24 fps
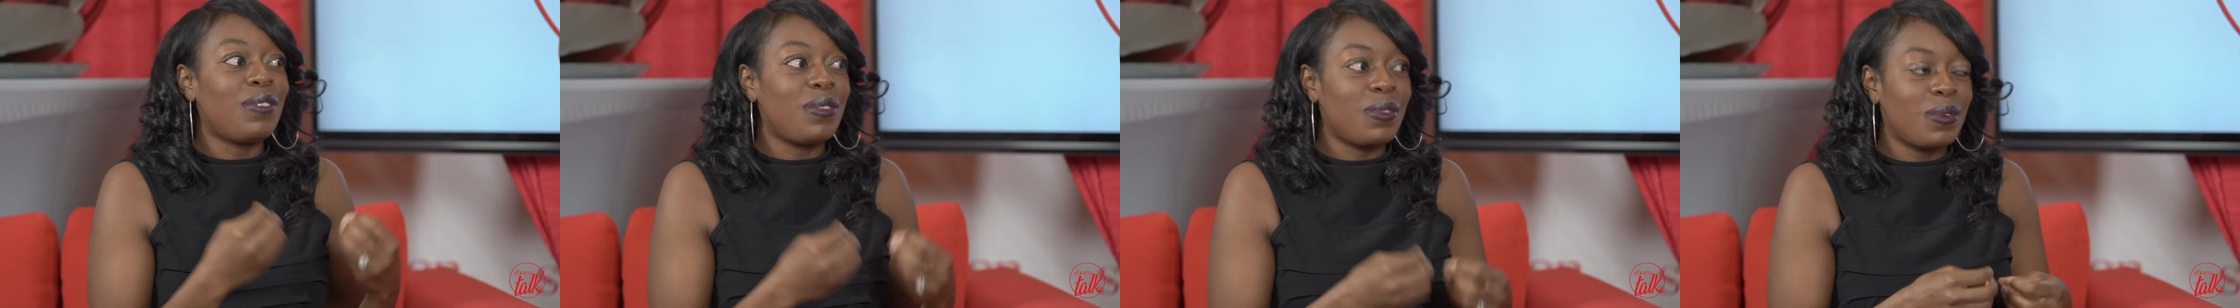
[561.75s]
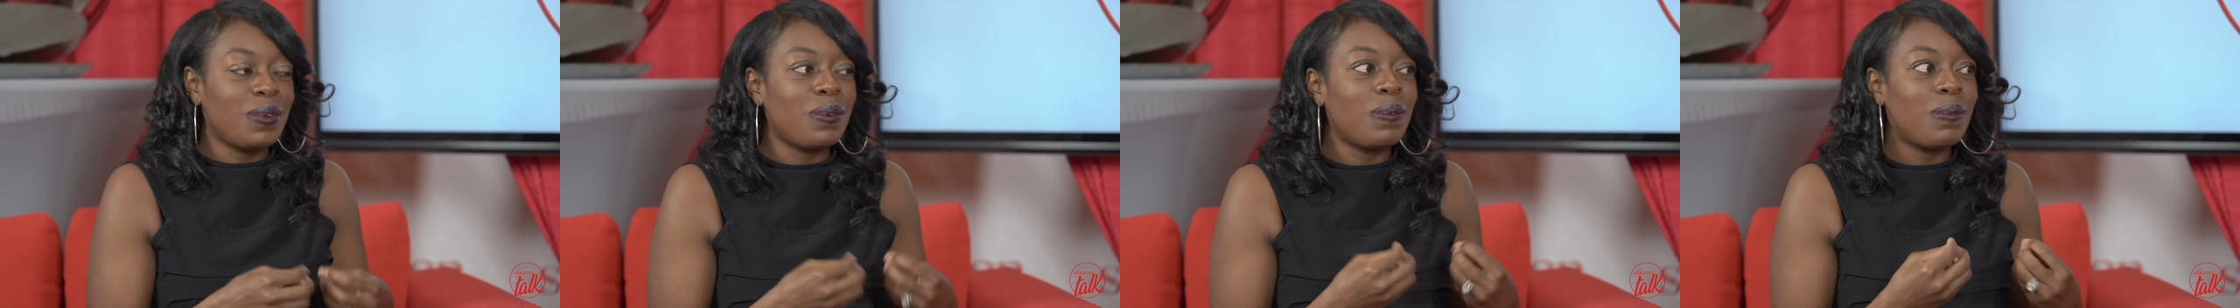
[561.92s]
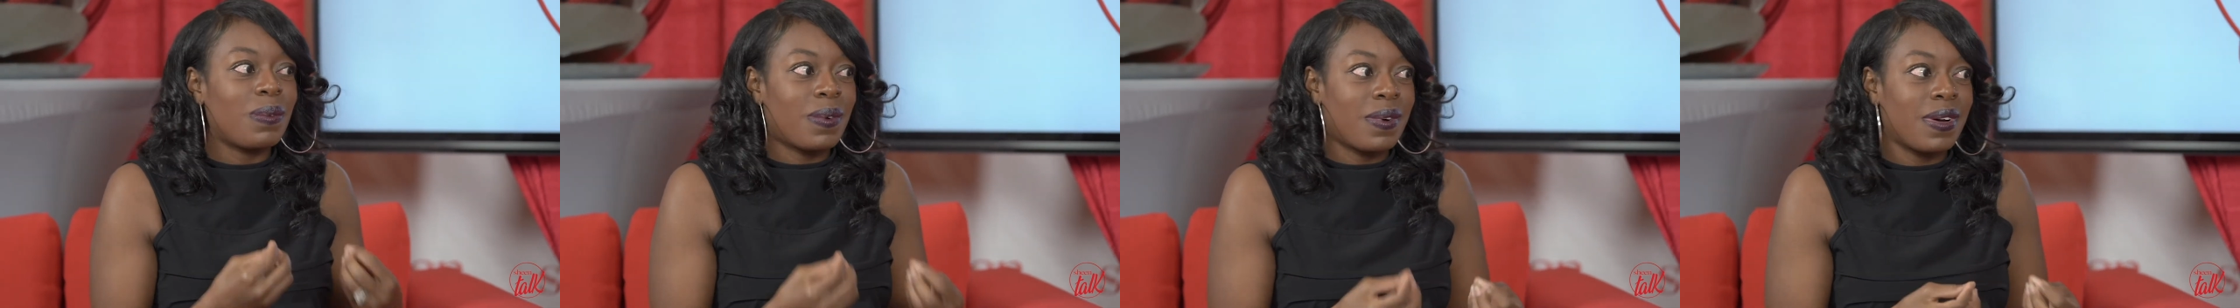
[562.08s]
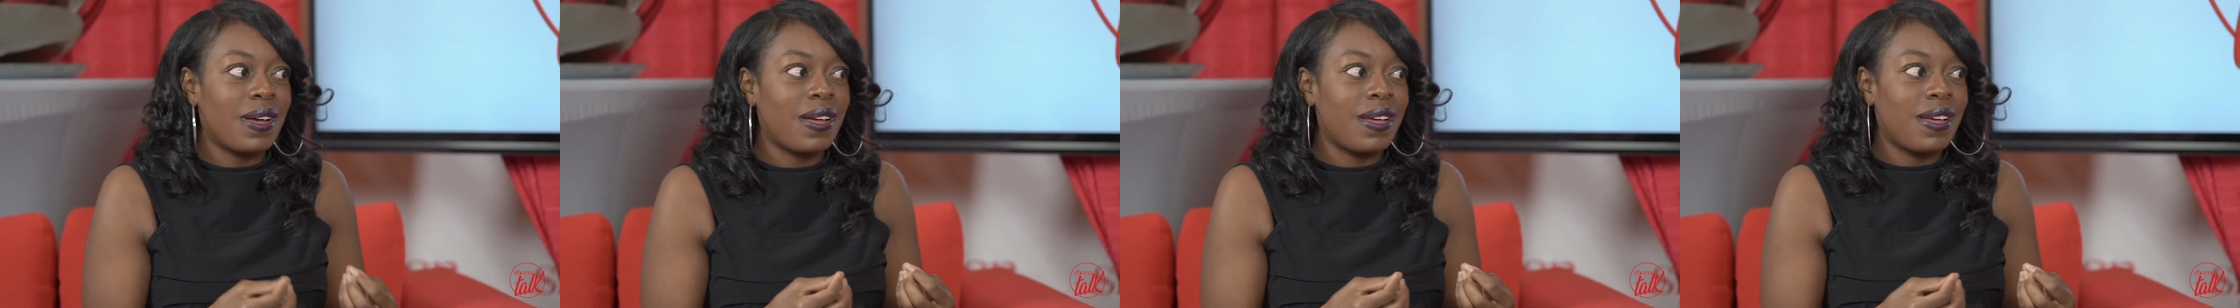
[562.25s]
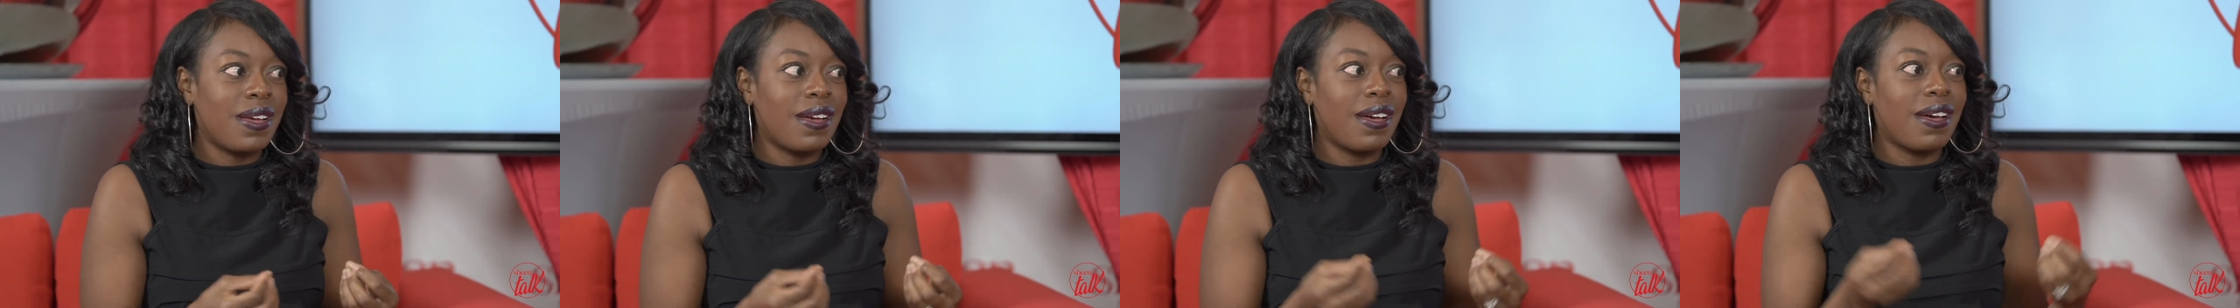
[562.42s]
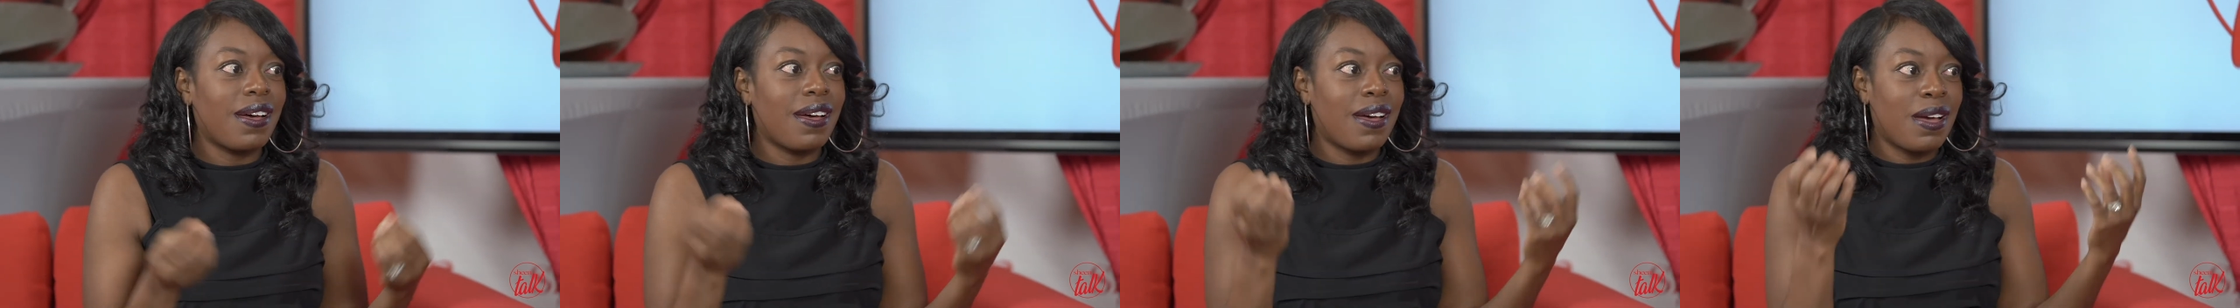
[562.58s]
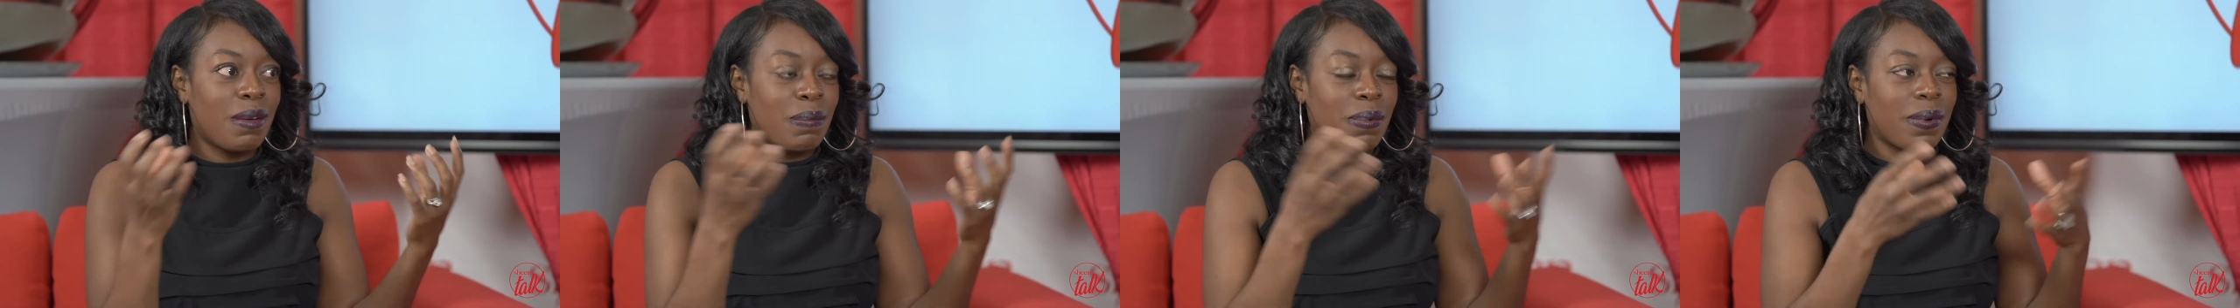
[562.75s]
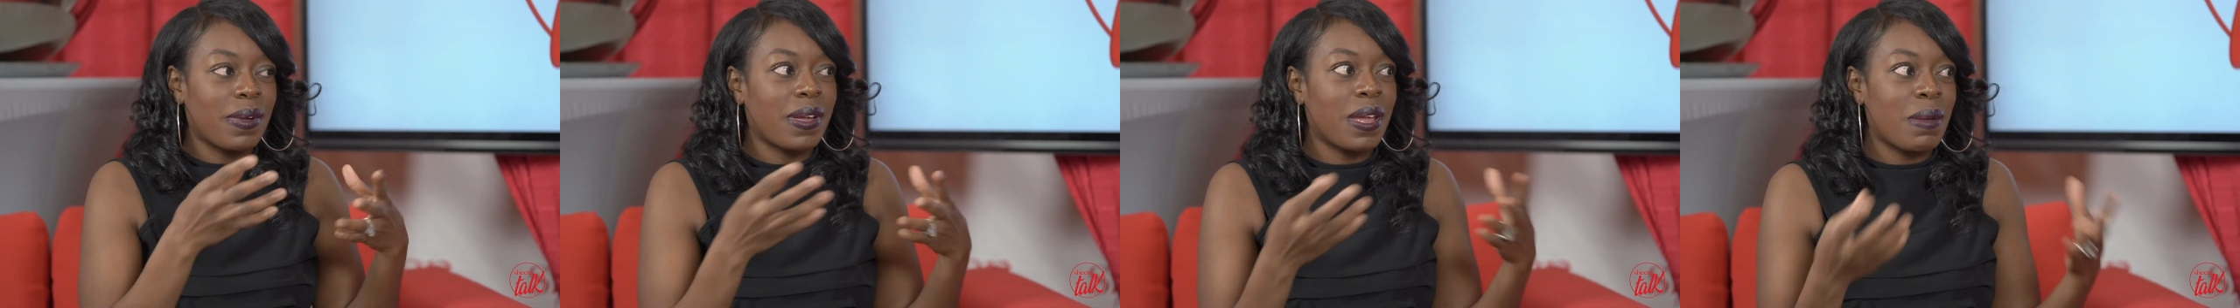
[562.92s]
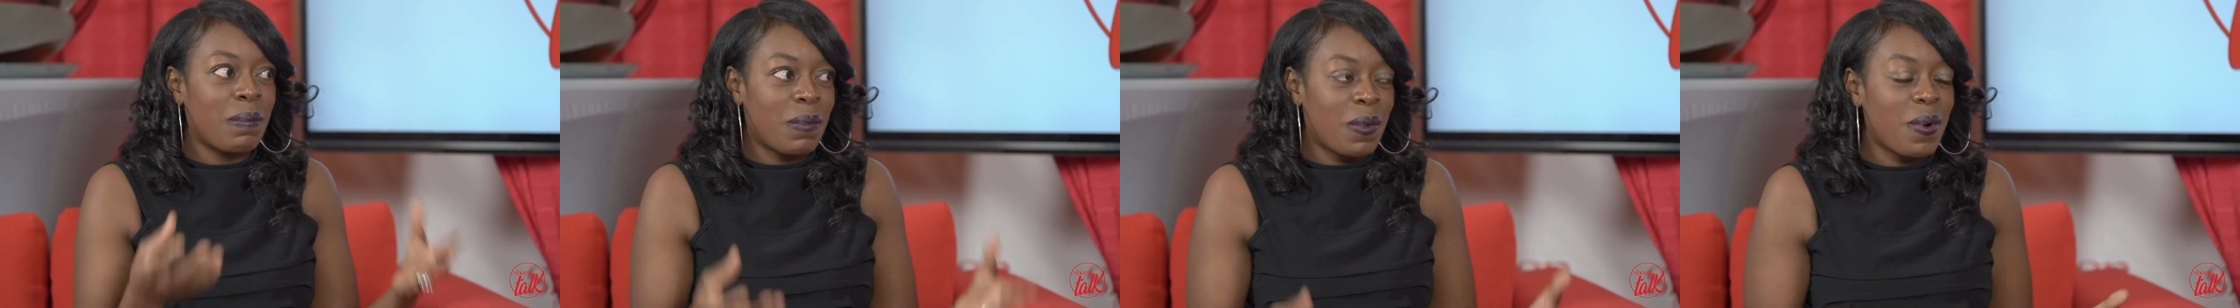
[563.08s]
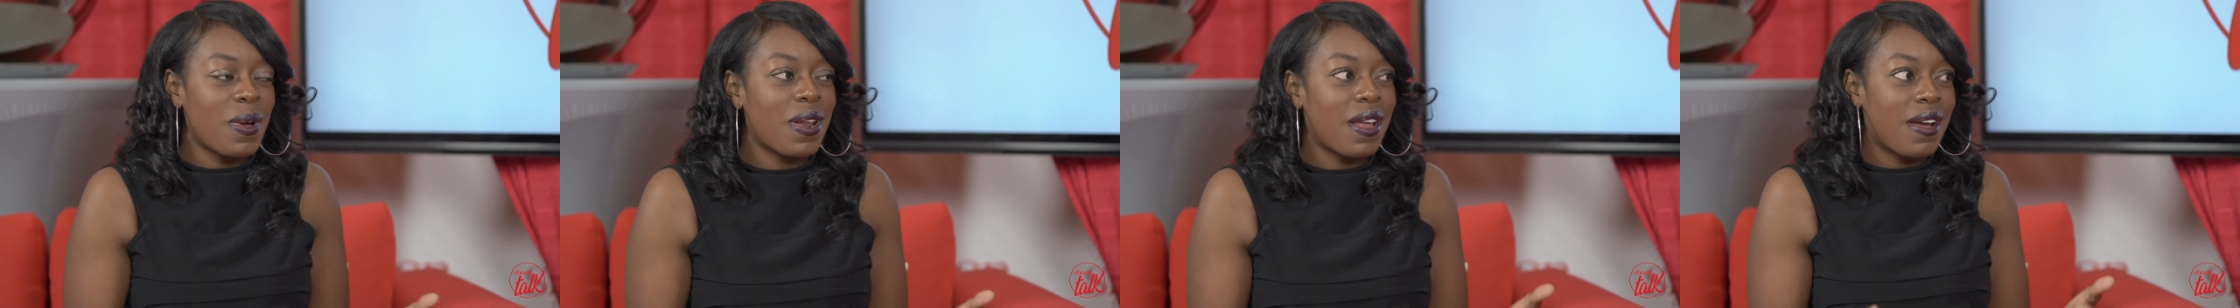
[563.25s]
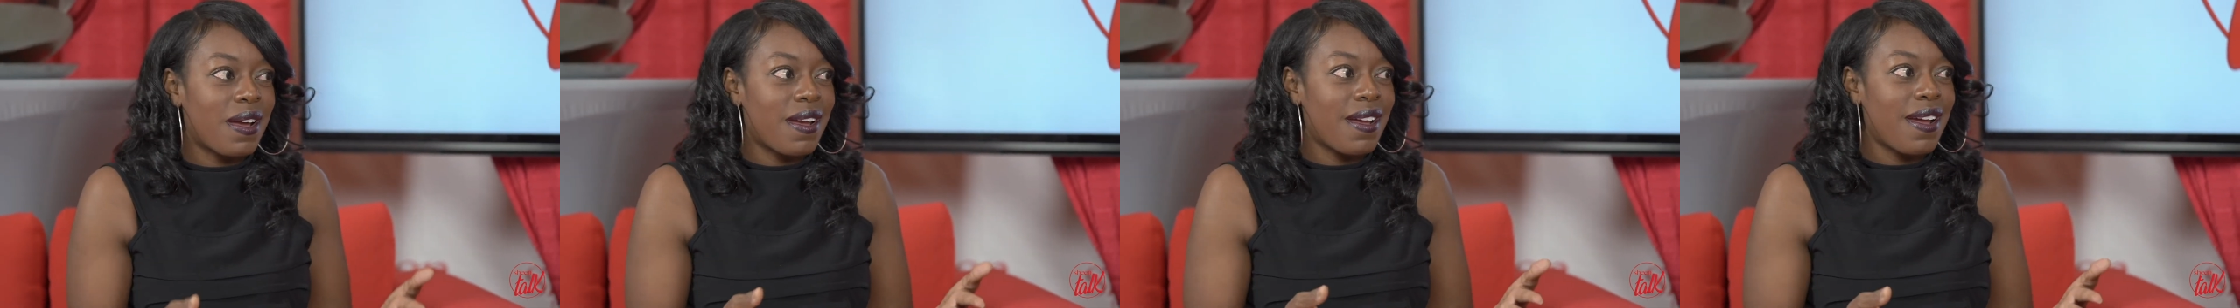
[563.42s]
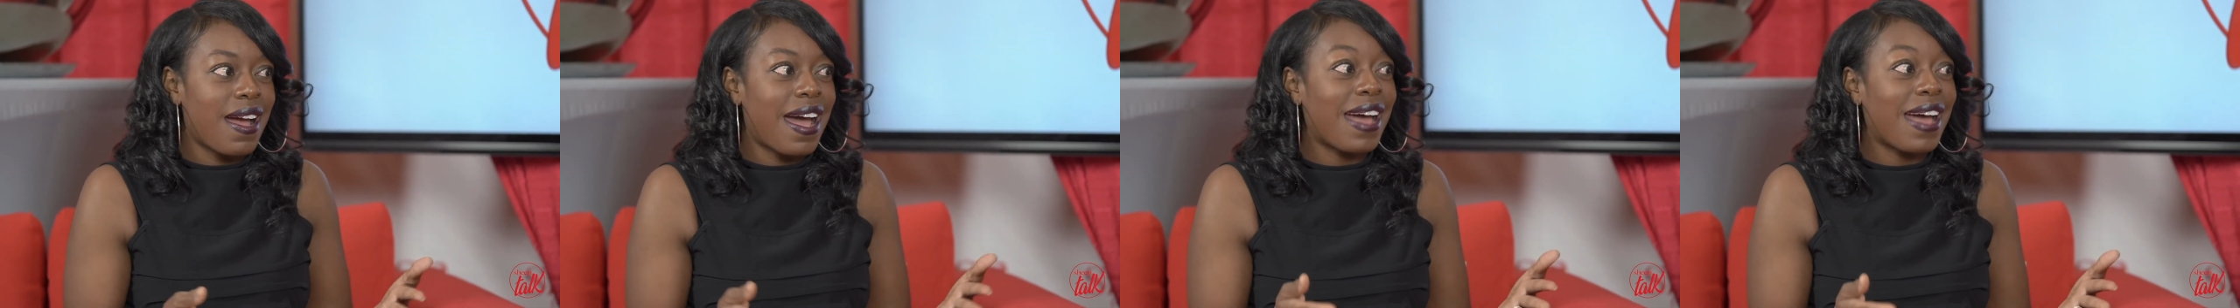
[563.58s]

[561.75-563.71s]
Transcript: do want a brick and mortar.